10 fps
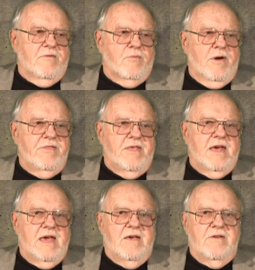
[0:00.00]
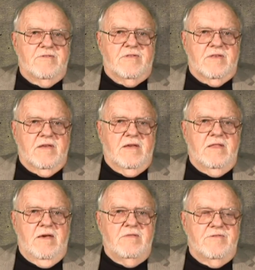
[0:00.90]
One thing is,
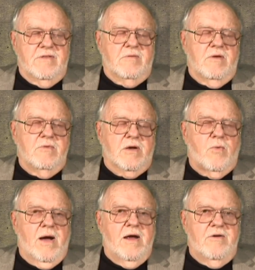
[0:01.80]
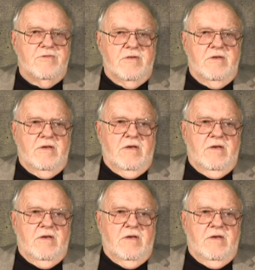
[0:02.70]
and this requires